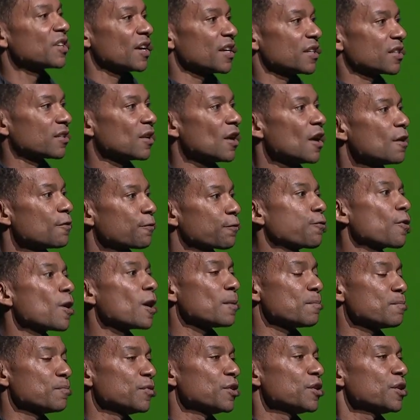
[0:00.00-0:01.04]
us
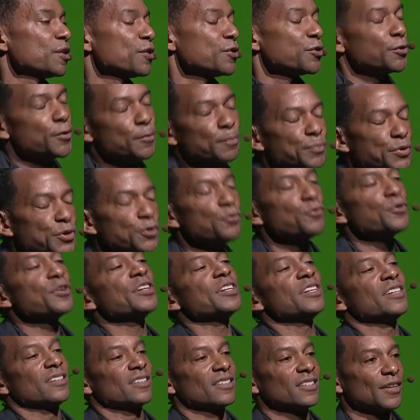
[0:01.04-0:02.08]
from the
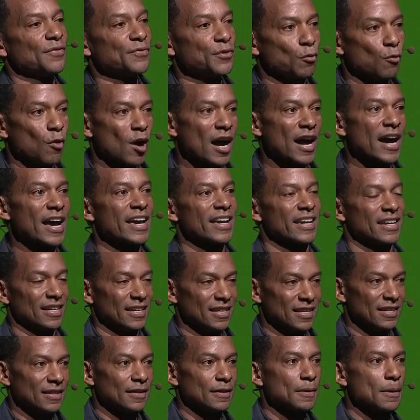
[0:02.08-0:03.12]
beauty of the why.
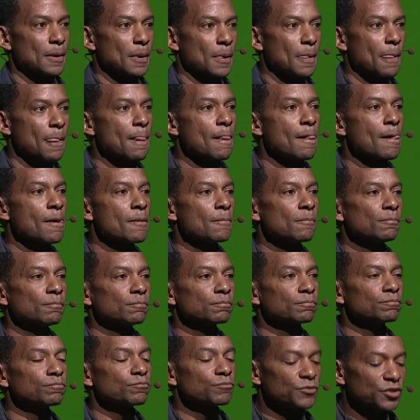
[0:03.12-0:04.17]

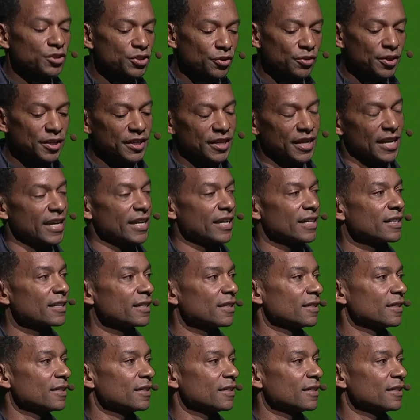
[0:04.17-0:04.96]
so today,